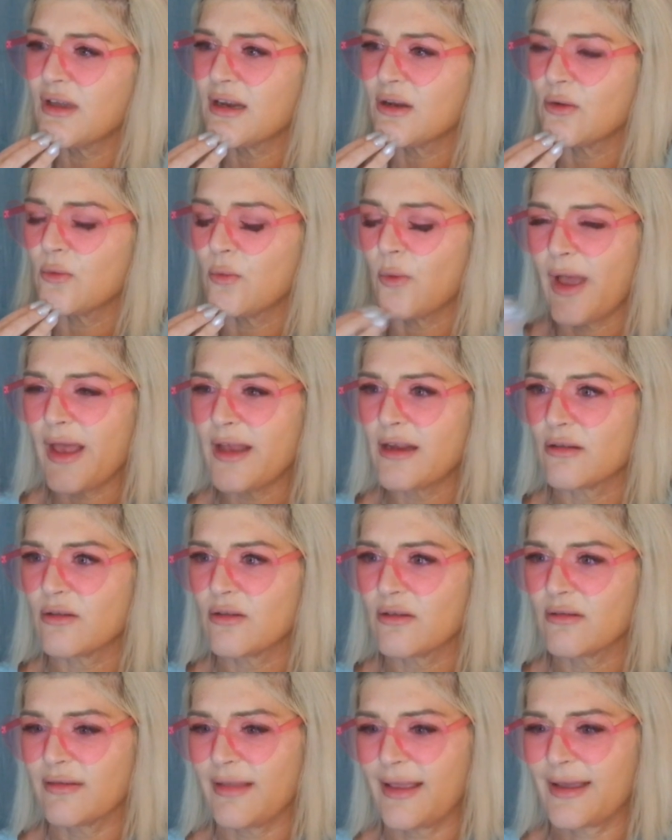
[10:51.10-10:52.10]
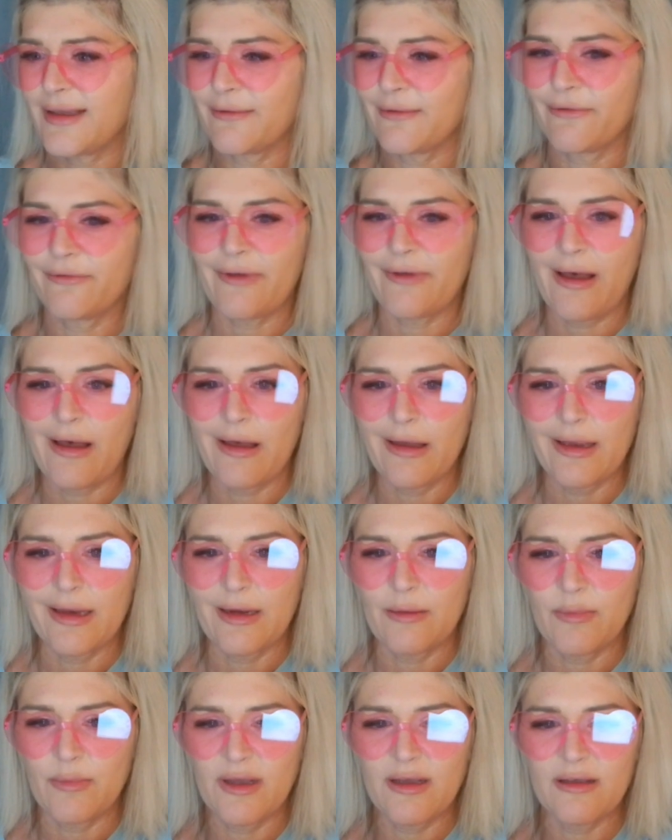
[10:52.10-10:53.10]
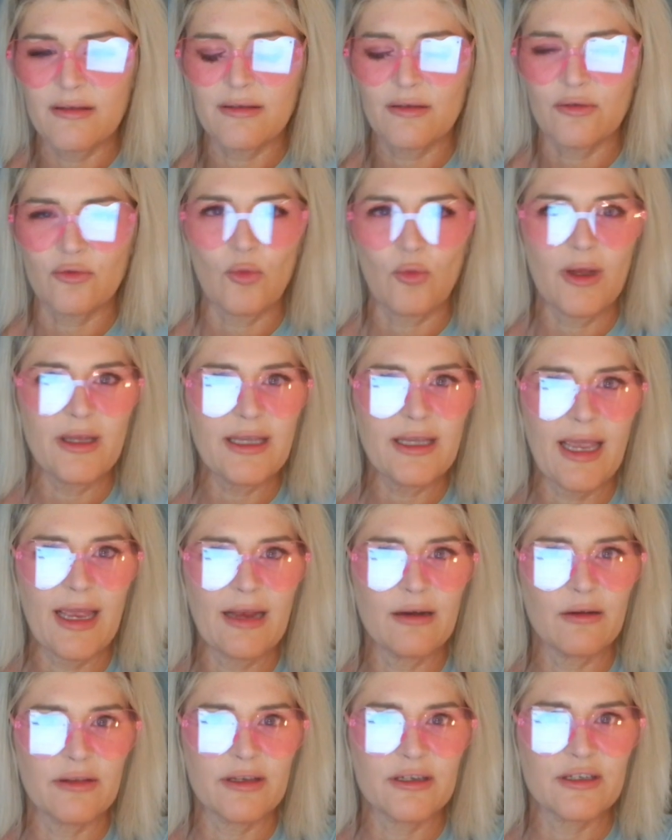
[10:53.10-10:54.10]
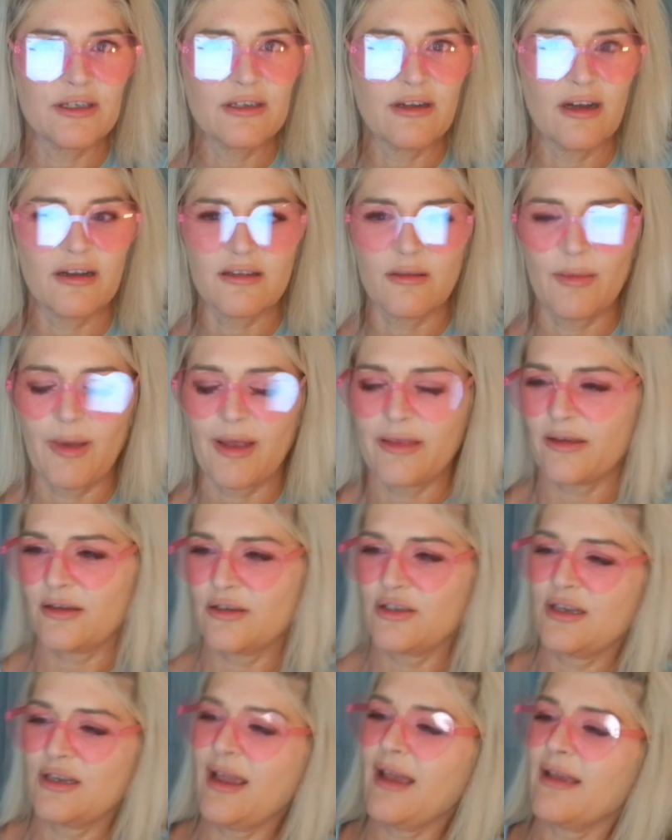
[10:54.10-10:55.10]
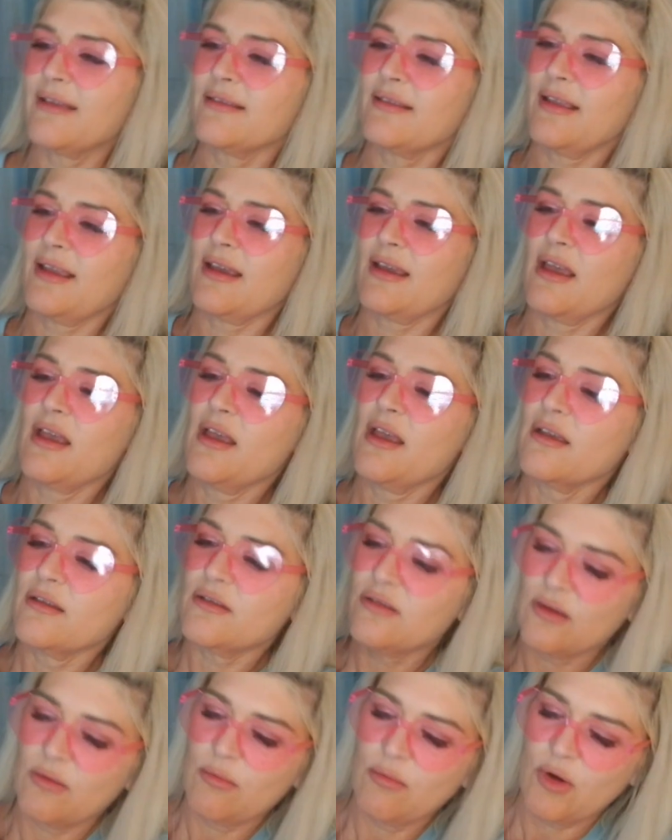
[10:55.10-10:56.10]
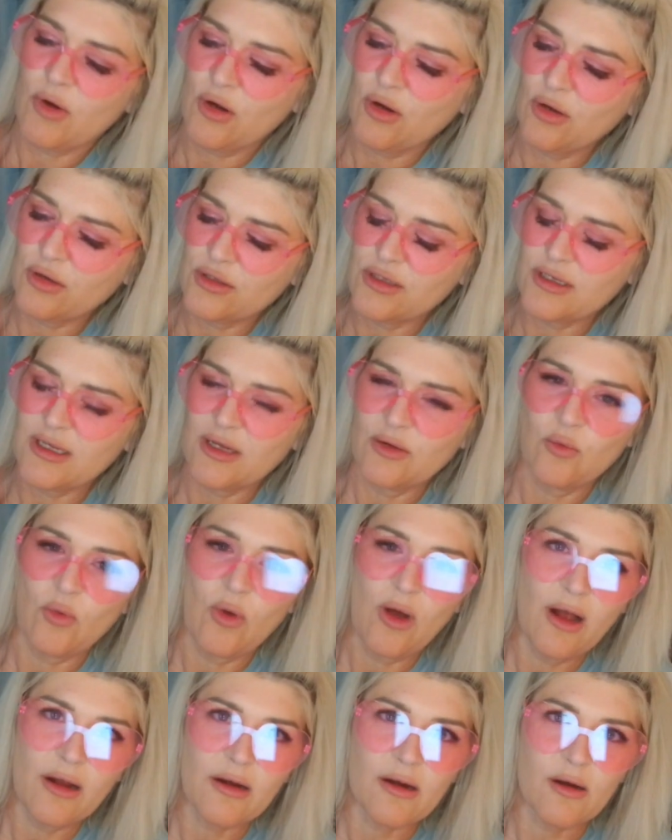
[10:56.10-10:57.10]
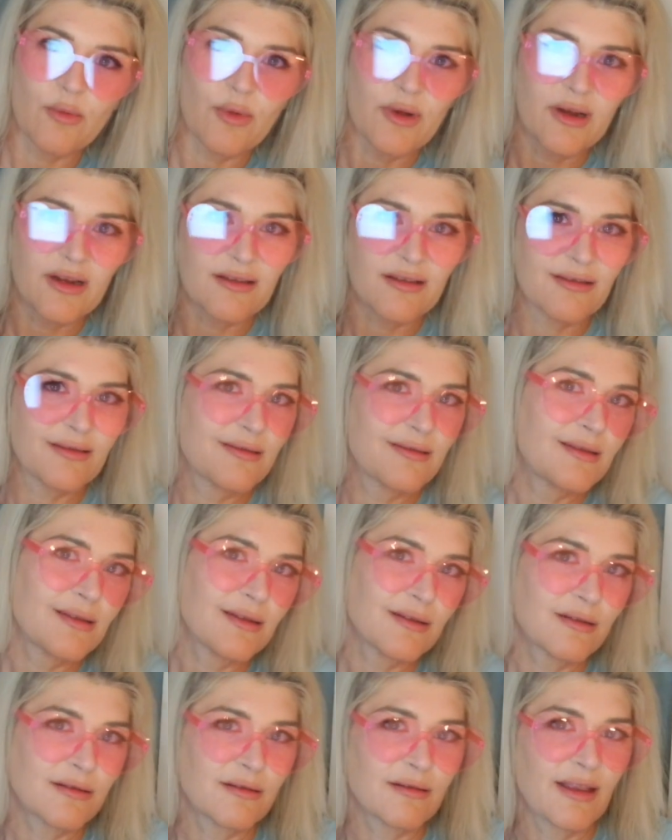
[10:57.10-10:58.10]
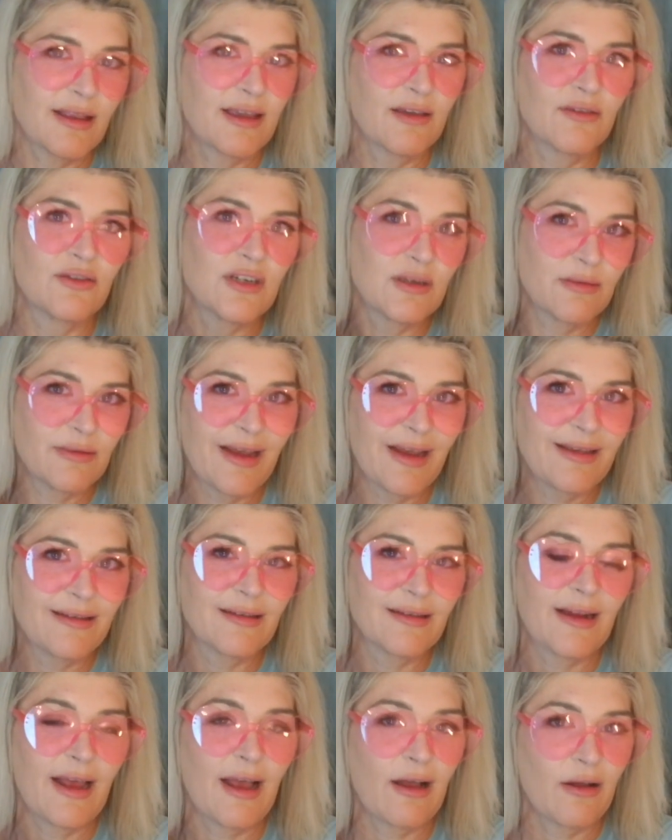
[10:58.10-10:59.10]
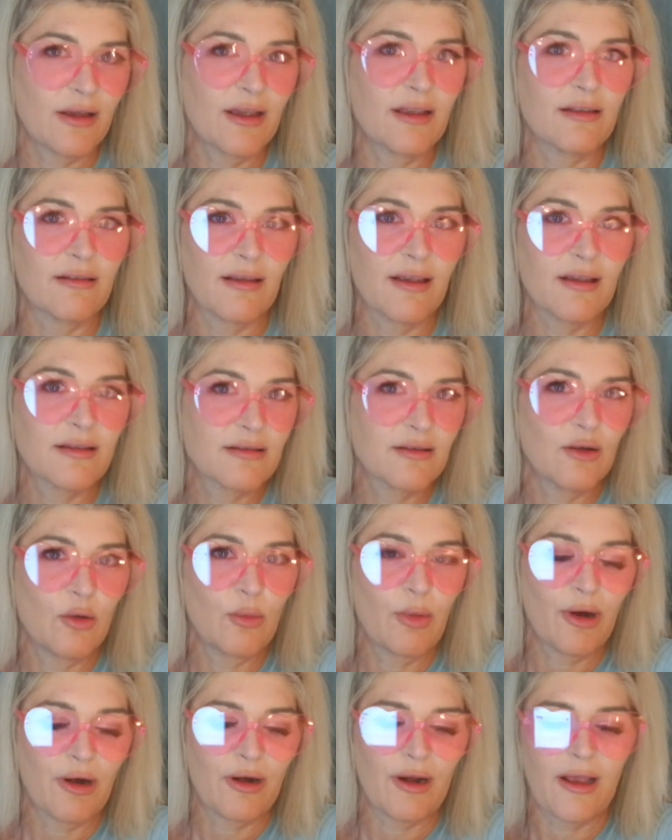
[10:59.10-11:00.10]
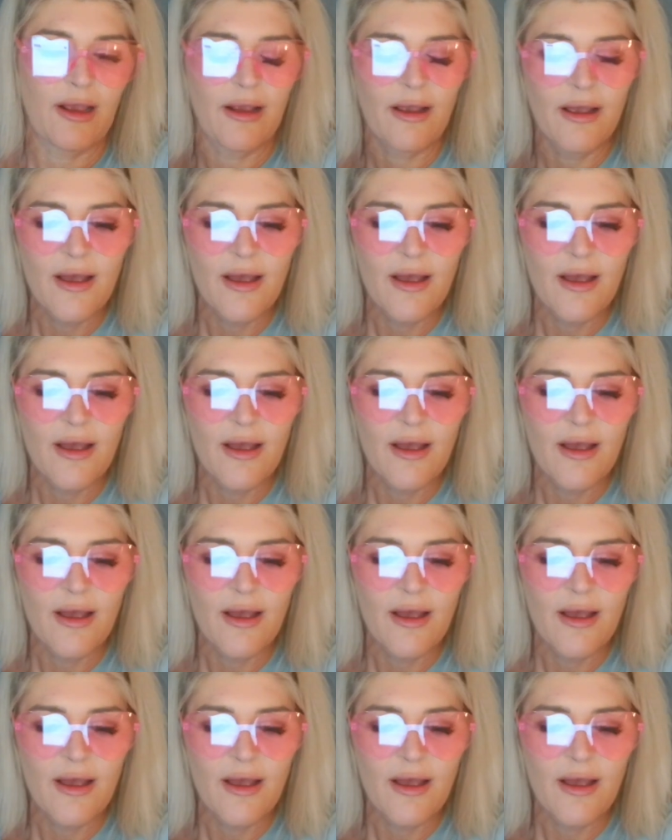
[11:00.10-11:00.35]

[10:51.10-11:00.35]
wet, it's like fine, because there's one candle that she talks about that she has like submerged in water, but it's still like if she takes it out, it's like still burning.